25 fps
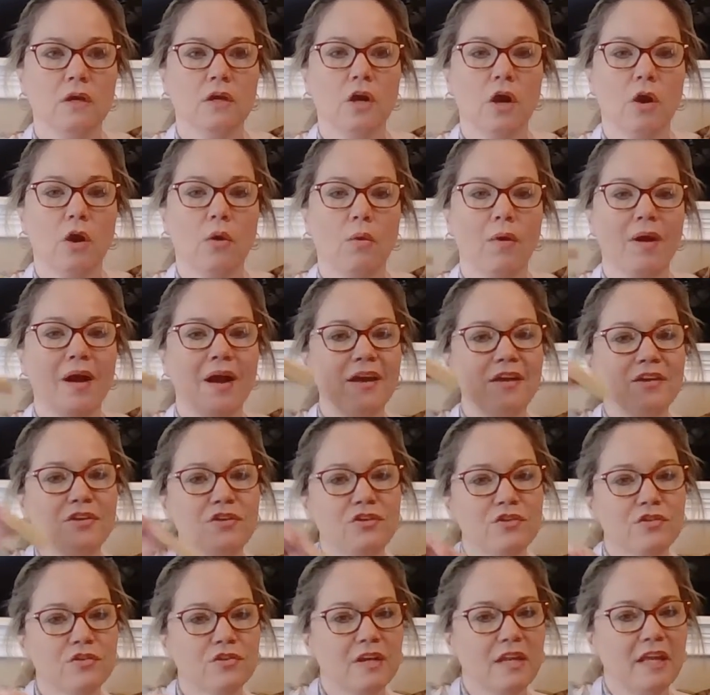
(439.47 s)
go
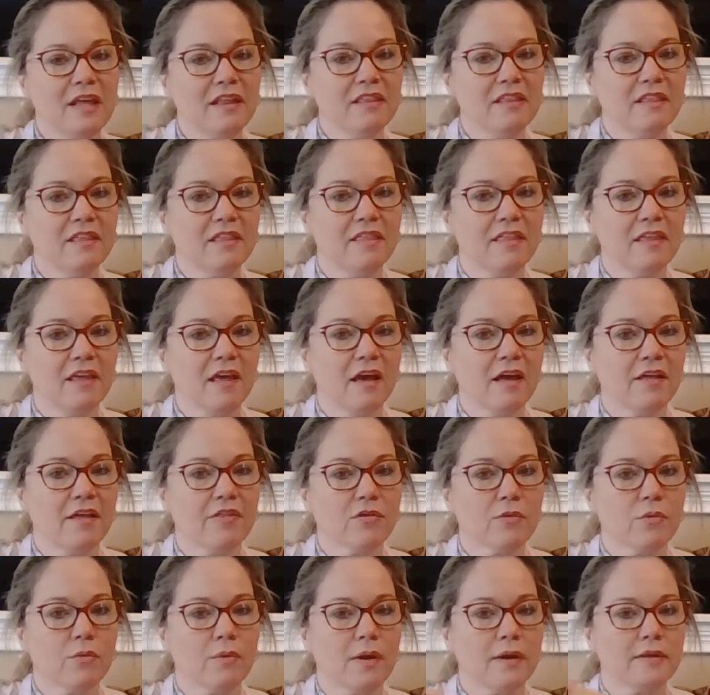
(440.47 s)
underneath the
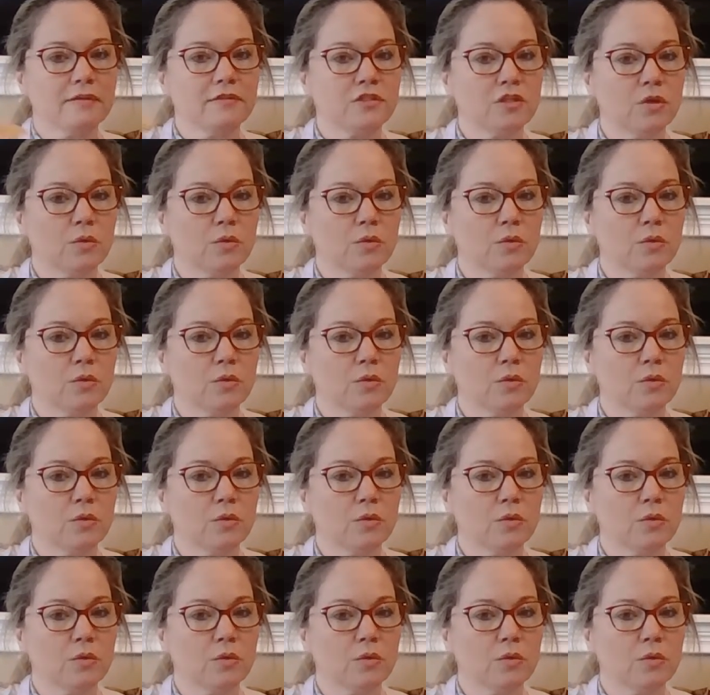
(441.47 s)
other one.